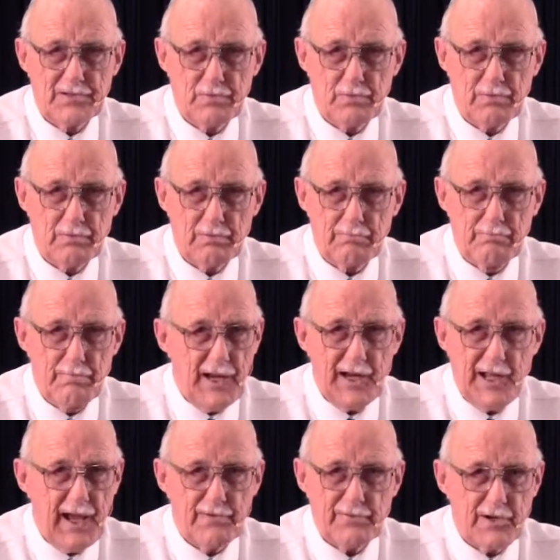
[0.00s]
That's,
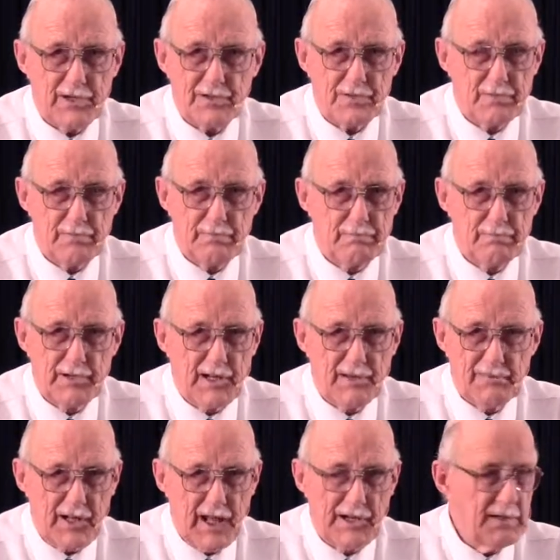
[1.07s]
many Adventists
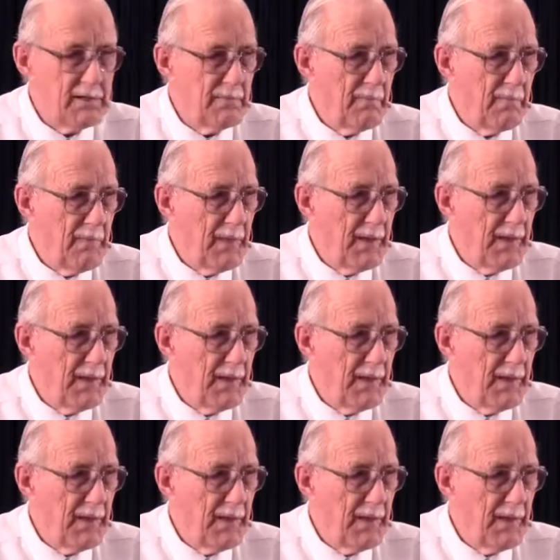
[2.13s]
believe that.